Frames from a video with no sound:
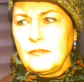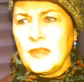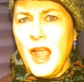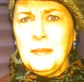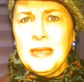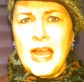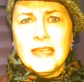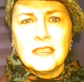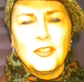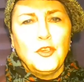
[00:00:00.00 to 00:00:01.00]
I mean,
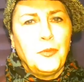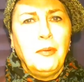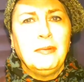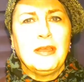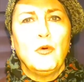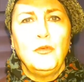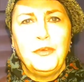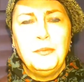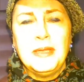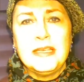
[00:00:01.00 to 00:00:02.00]
you're probably all
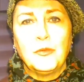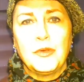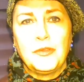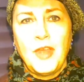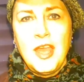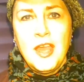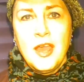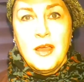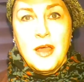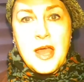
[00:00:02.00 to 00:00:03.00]
familiar with
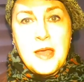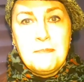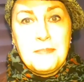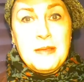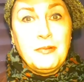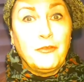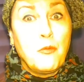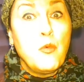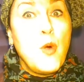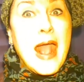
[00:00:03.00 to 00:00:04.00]
people
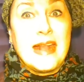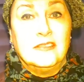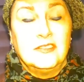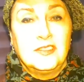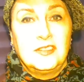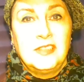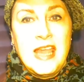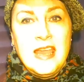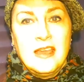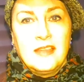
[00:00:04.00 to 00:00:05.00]
from Wales.
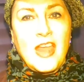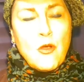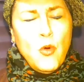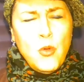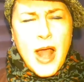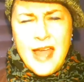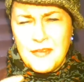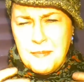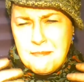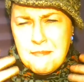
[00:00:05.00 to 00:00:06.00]
They all have
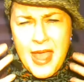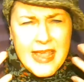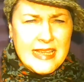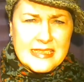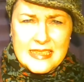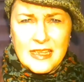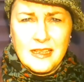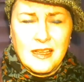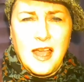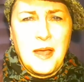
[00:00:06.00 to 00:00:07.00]
amazing